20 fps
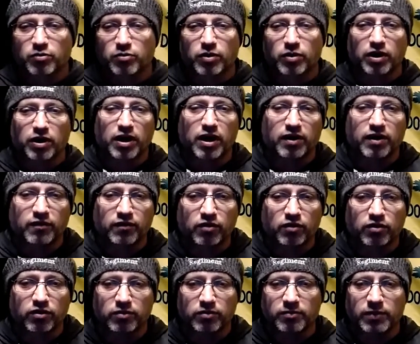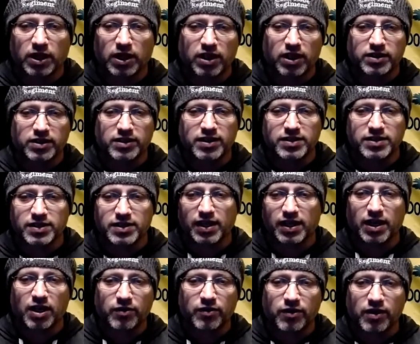Really like for my content to
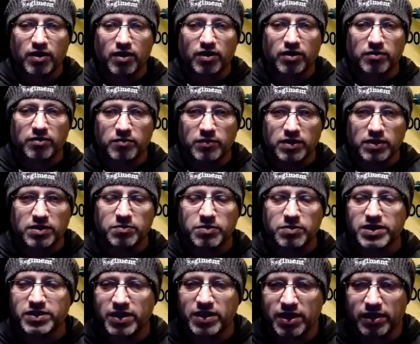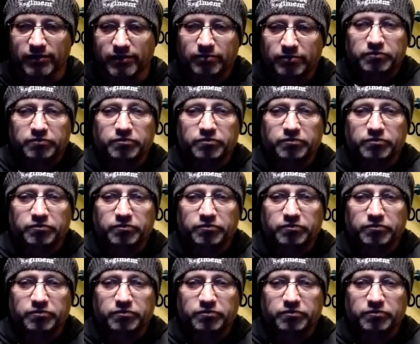get out there and to be seen.